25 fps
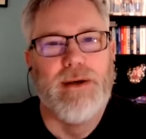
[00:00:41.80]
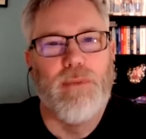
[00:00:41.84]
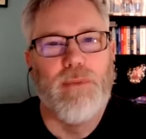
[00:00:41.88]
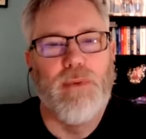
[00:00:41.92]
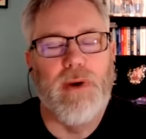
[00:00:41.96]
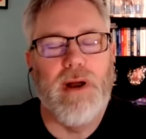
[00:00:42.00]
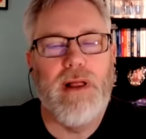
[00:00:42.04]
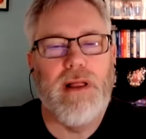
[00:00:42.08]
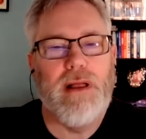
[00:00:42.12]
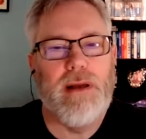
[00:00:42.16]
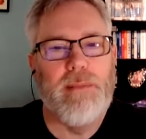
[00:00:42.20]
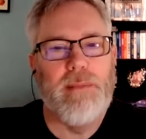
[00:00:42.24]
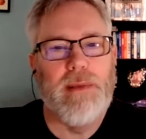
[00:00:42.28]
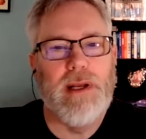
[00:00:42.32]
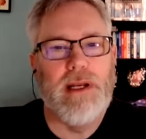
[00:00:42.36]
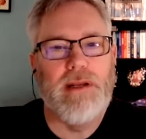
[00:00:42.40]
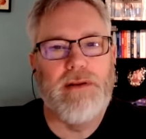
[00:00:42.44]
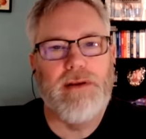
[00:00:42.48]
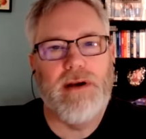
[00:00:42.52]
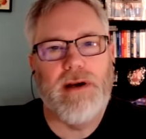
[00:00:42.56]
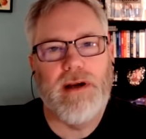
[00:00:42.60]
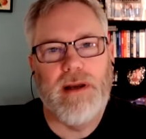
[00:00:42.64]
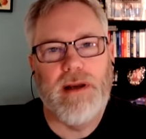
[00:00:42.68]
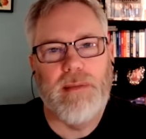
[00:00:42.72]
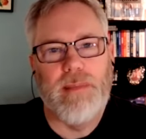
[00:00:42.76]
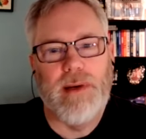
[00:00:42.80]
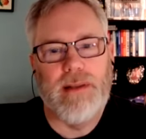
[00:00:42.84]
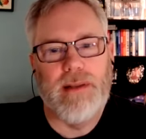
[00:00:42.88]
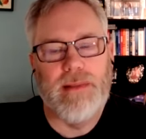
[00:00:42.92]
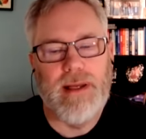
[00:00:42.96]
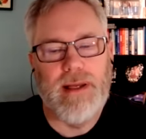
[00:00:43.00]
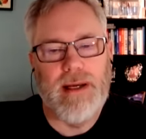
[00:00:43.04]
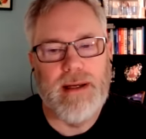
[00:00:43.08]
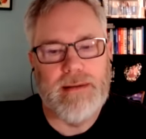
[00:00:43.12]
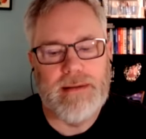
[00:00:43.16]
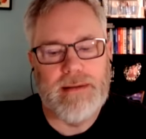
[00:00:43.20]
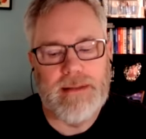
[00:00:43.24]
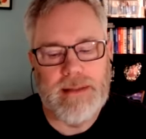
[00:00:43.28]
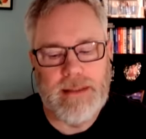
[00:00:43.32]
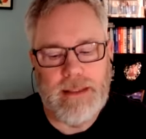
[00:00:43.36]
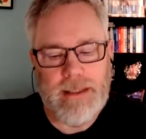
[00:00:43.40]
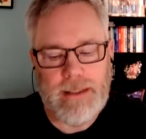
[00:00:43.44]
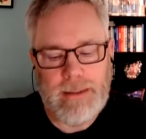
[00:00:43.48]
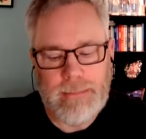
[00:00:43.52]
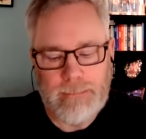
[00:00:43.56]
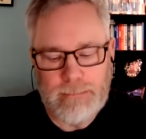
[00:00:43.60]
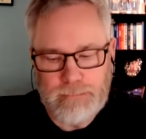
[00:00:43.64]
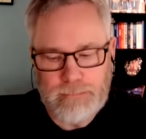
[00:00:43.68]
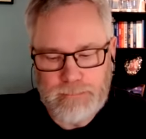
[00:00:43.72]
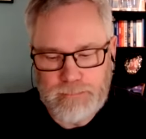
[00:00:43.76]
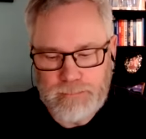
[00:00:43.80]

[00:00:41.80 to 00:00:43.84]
Well, I'm going to talk about that today.